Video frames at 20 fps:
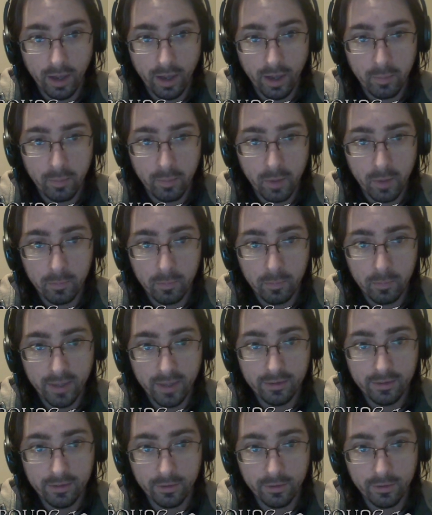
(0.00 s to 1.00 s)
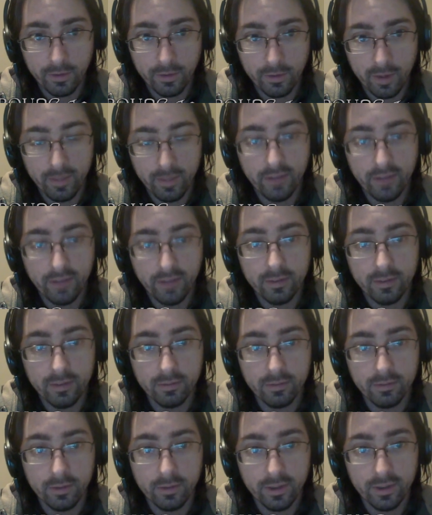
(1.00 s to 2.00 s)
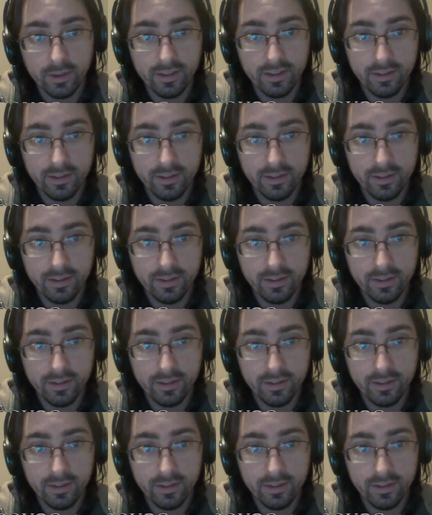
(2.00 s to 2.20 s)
a monumental amount of good."